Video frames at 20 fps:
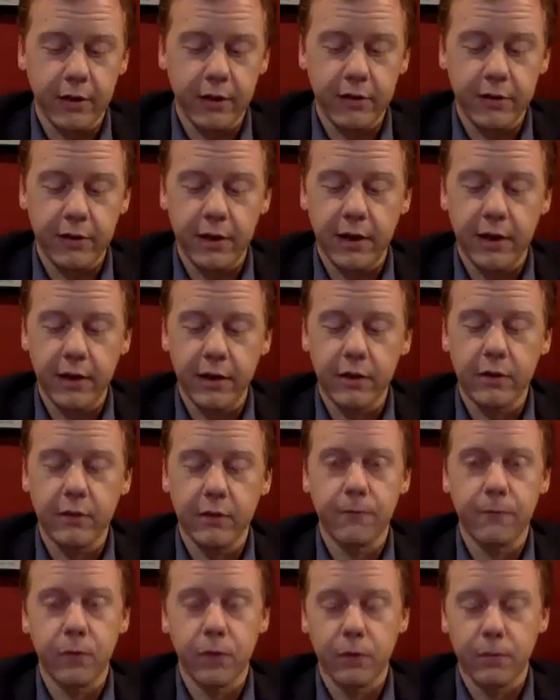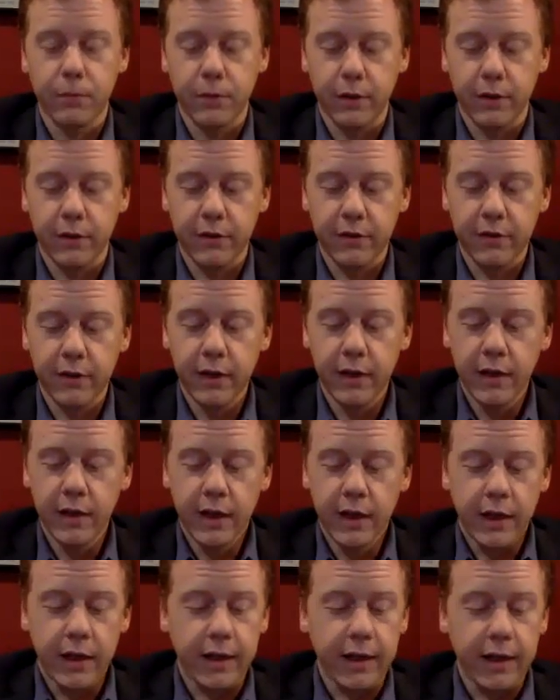He's the author of 4 books
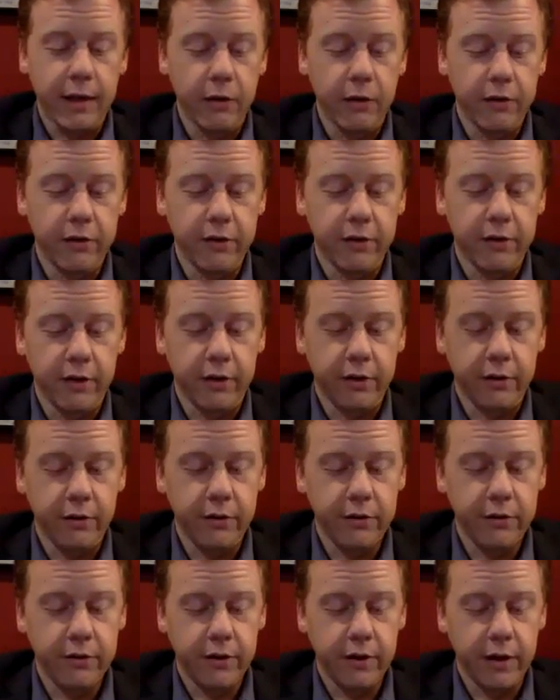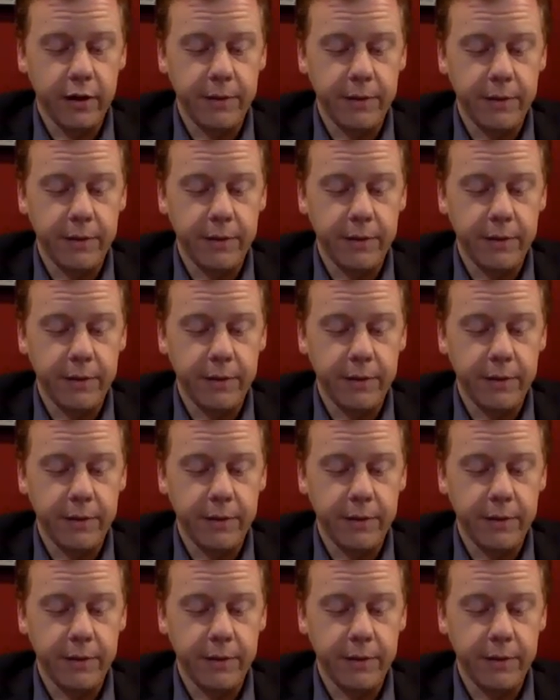and countless articles.